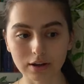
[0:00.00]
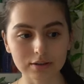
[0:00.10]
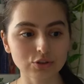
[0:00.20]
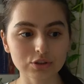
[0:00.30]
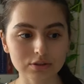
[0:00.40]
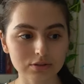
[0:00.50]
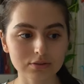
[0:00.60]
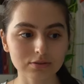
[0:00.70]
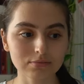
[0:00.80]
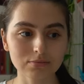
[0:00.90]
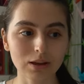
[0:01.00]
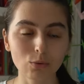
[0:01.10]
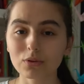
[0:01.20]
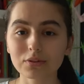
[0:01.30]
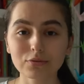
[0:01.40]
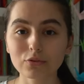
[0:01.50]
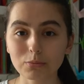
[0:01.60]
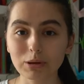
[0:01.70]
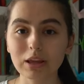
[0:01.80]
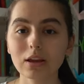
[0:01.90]
I just, it wasn't for
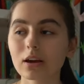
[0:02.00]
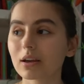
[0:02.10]
me.